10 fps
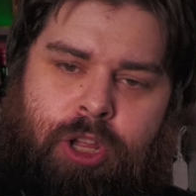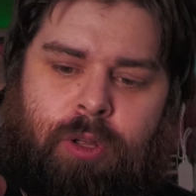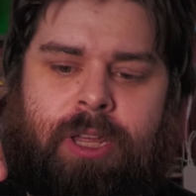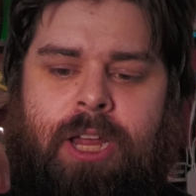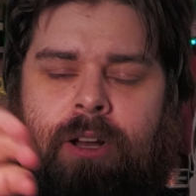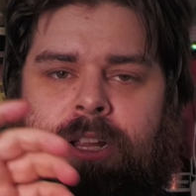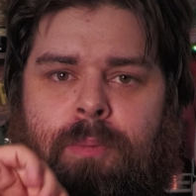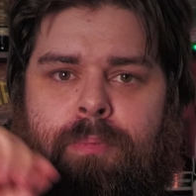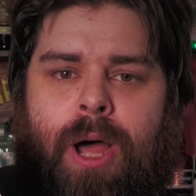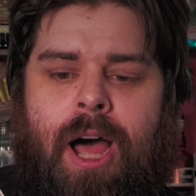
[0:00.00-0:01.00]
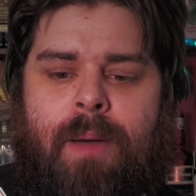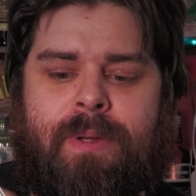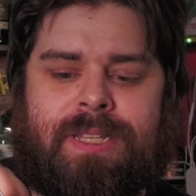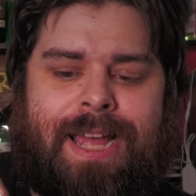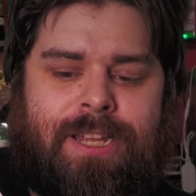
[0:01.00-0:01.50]
you'll hear a little pop,
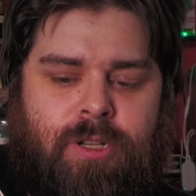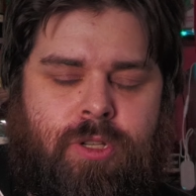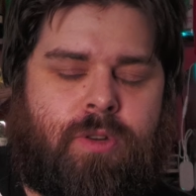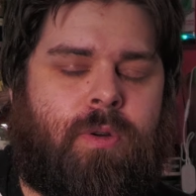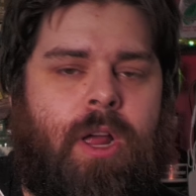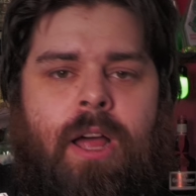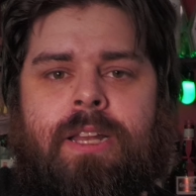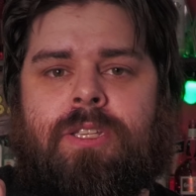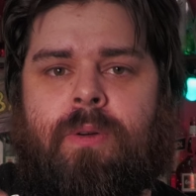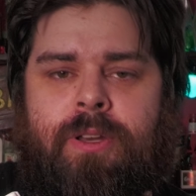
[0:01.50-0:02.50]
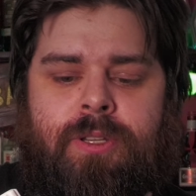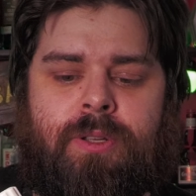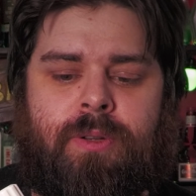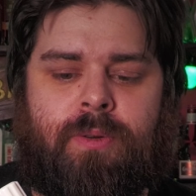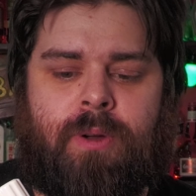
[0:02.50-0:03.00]
because as you screw it on, it's going
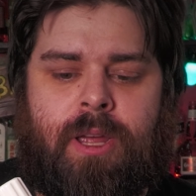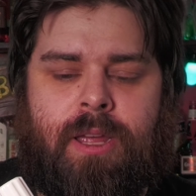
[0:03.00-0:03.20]
to